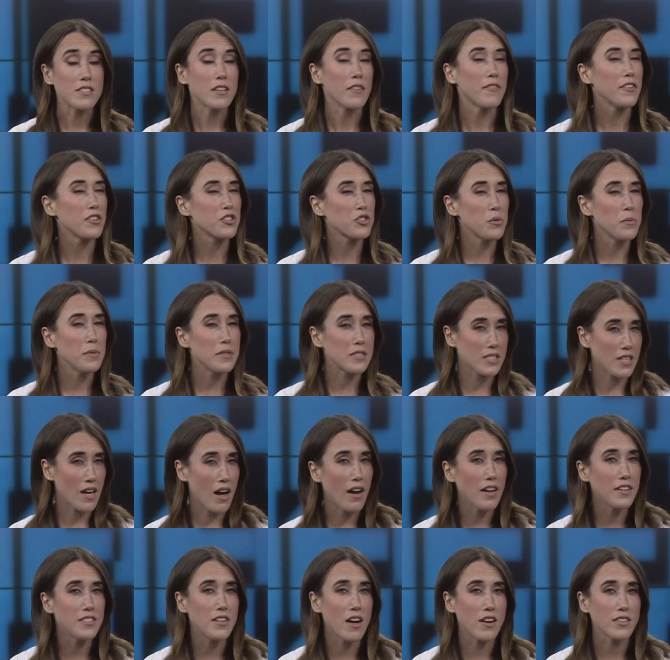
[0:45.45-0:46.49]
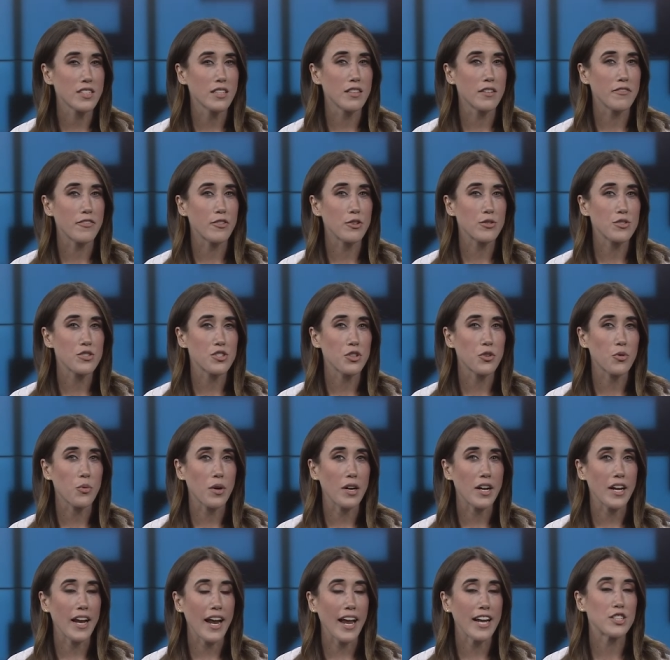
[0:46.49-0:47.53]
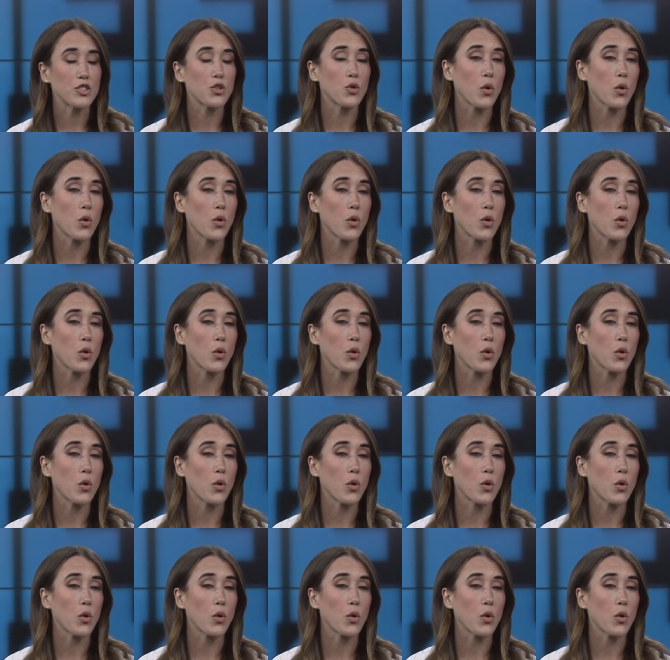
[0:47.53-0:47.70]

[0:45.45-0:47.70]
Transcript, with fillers: official misconduct in the first degree and